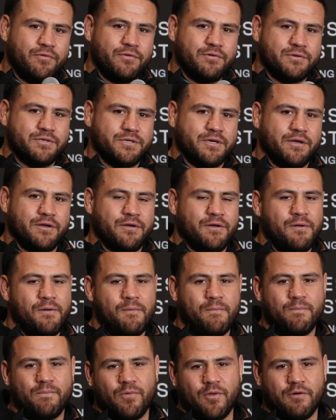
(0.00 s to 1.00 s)
through. So
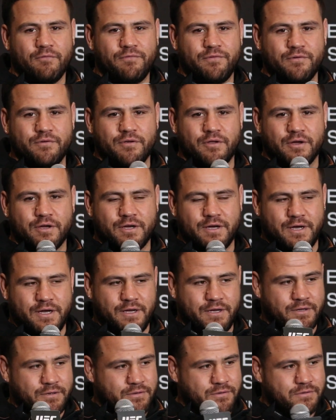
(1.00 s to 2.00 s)
I feel like
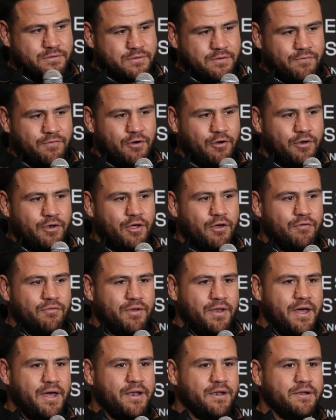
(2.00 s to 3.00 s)
I've gotten over
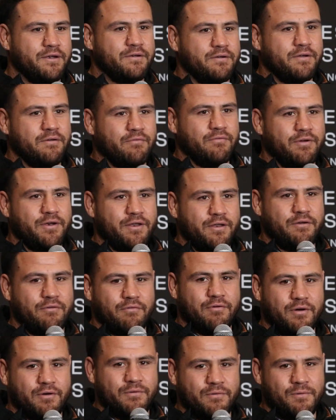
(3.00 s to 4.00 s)
that and ready to
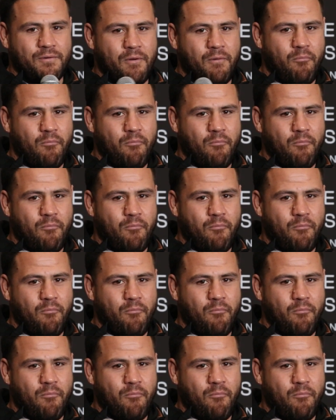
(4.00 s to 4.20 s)
roll.